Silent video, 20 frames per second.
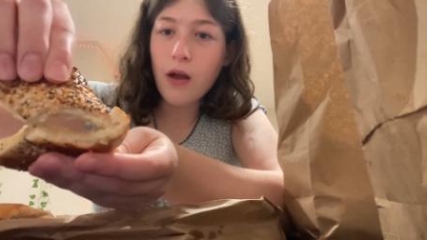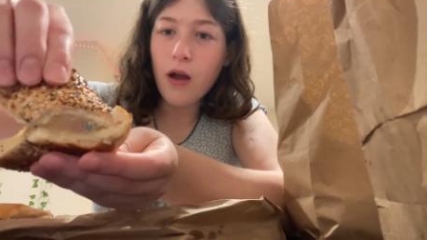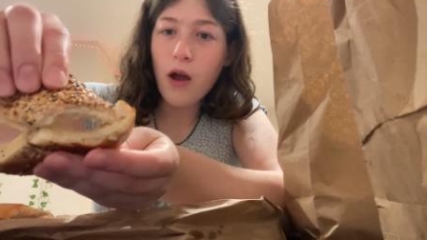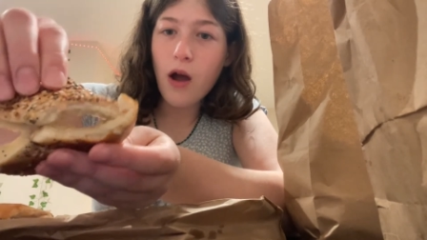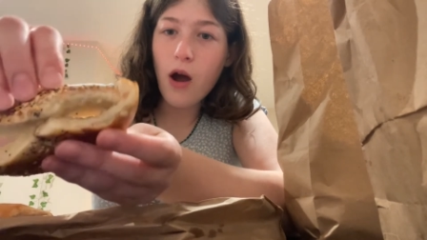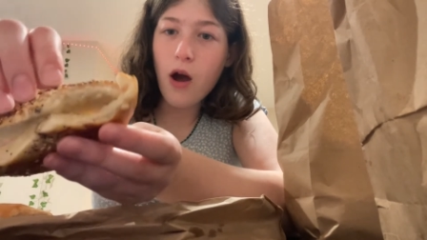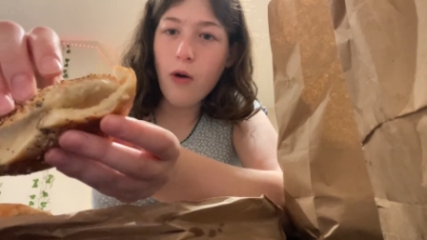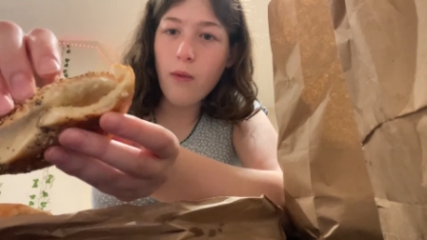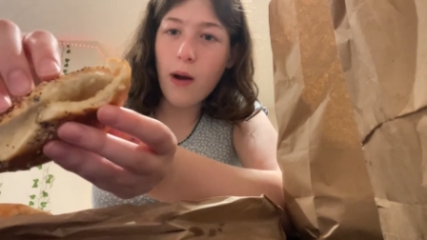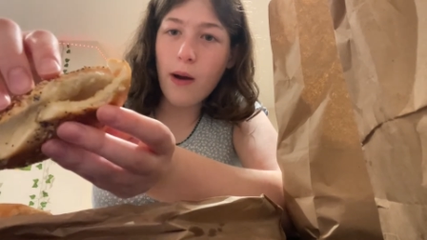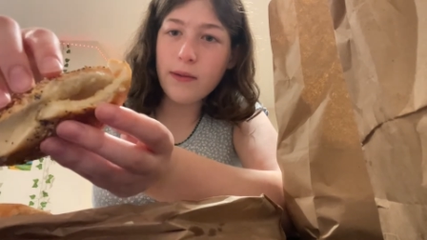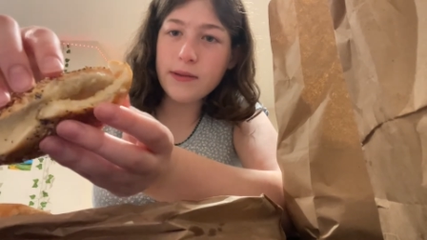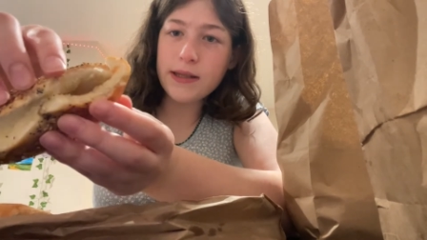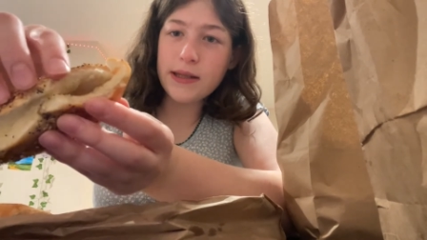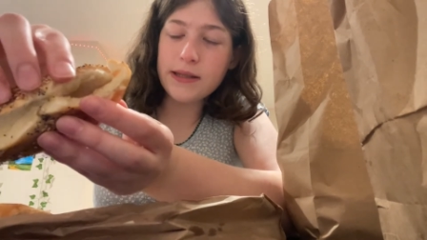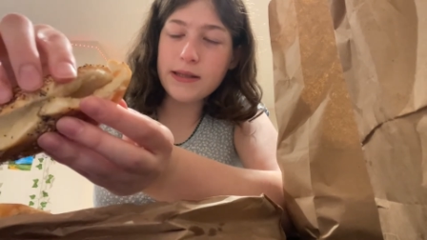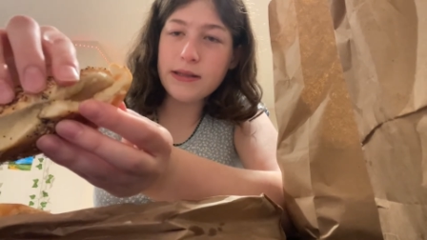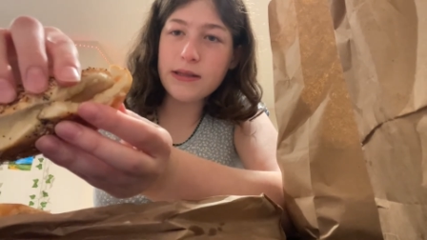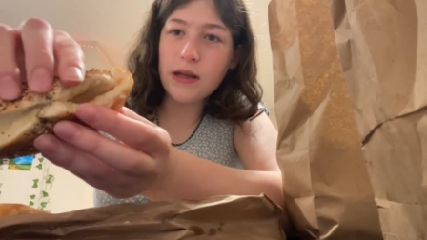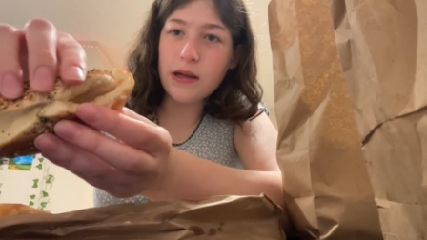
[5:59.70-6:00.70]
Oh wow, it's
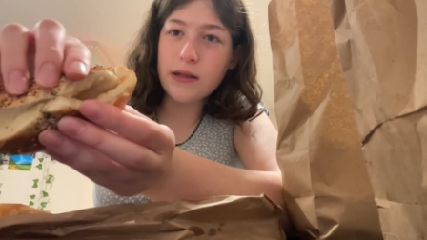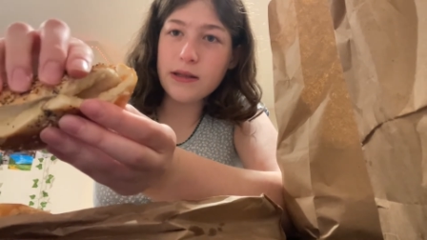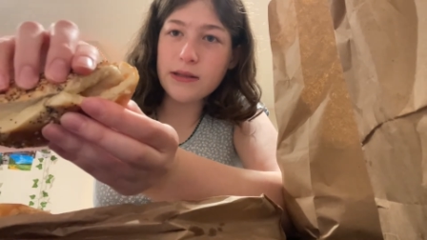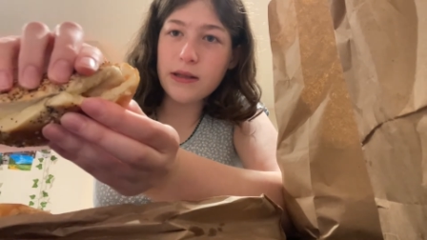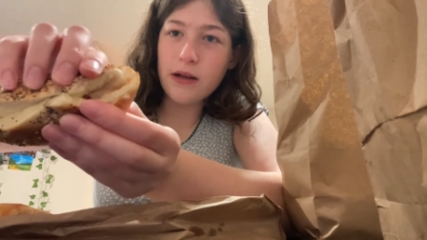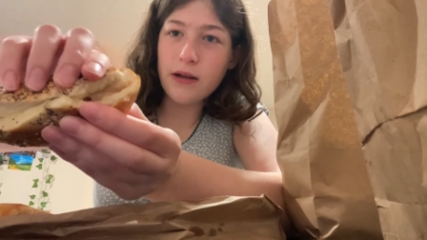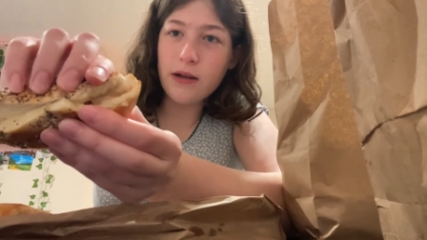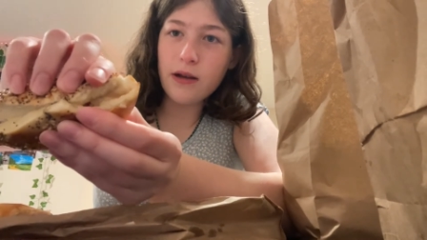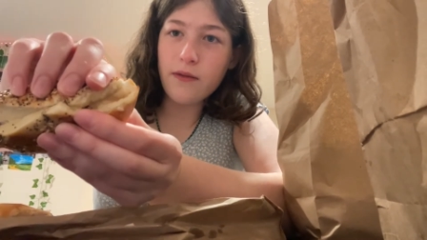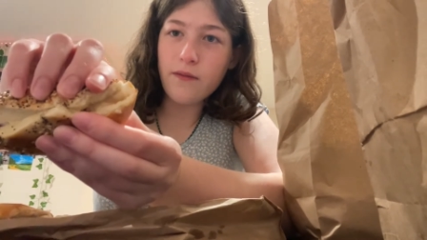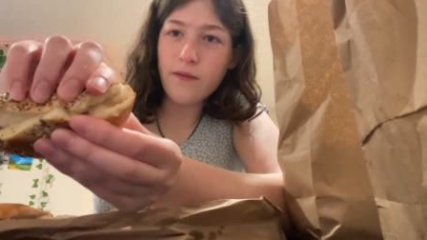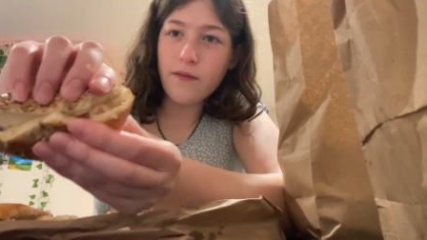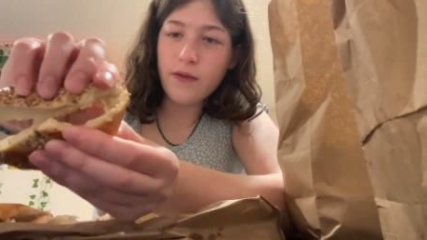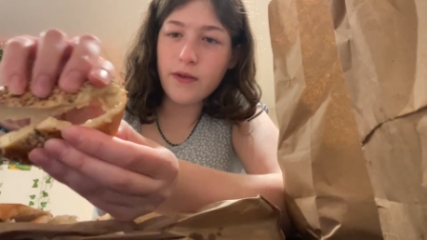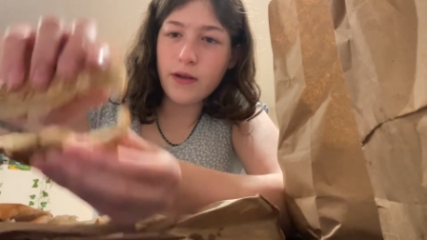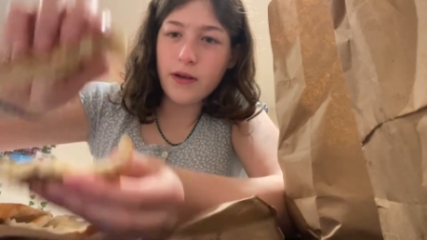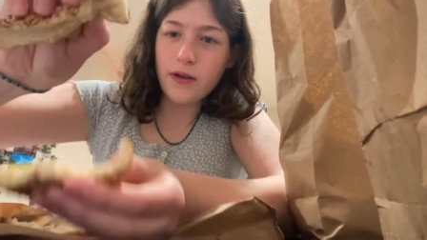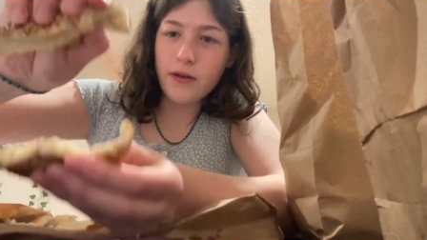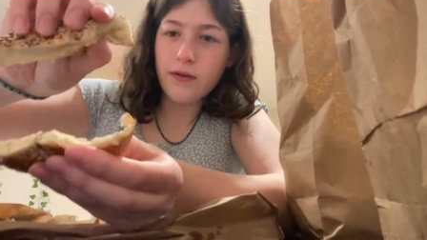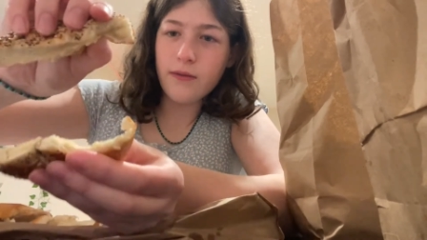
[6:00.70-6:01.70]
like stuck. It's not cut
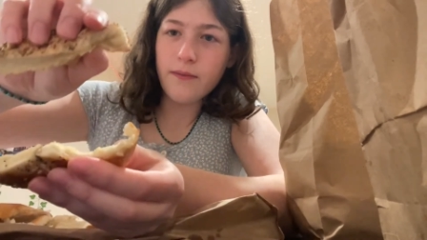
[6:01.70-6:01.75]
fully.